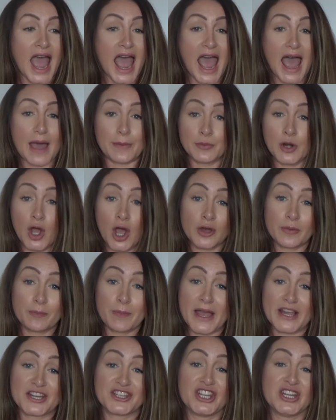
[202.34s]
I'm not
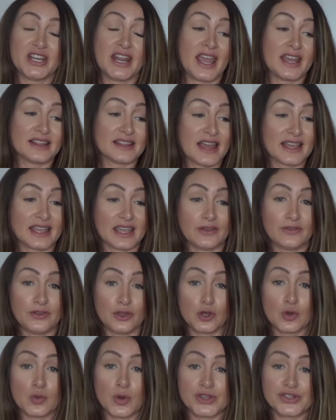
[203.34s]
bashing it. Like, if
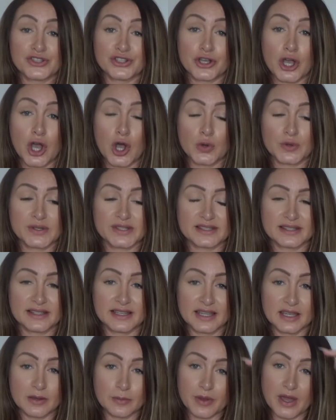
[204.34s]
you want to
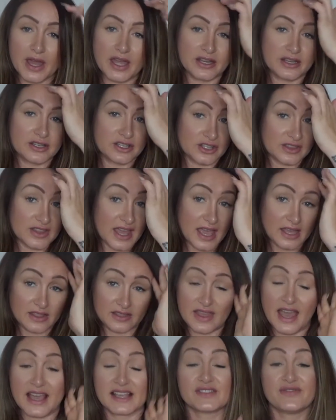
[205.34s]
co-sleep and
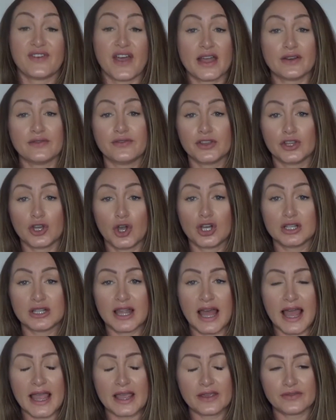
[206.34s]
that's fine for your
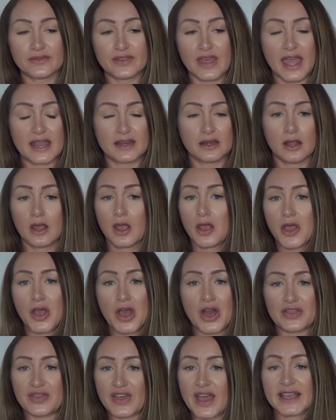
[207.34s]
life, then
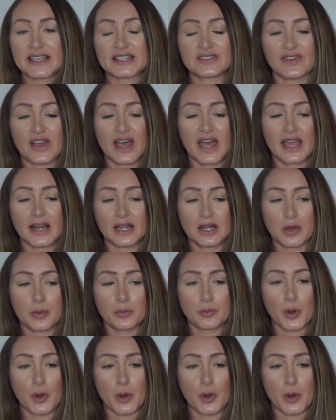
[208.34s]
that's fine,